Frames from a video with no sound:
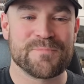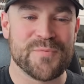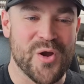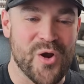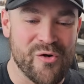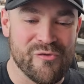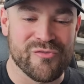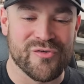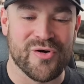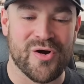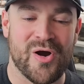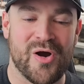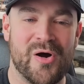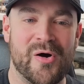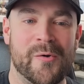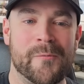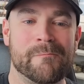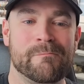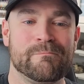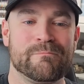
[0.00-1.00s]

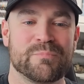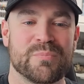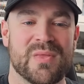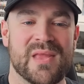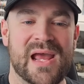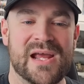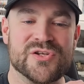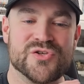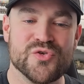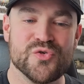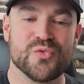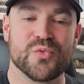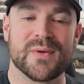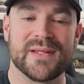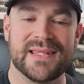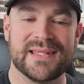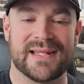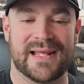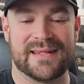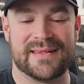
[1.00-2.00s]
overall, I do
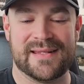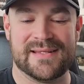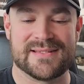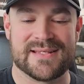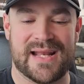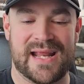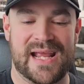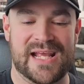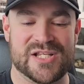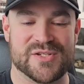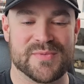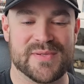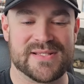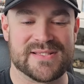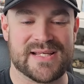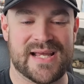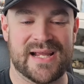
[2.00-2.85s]
really like these enhancements.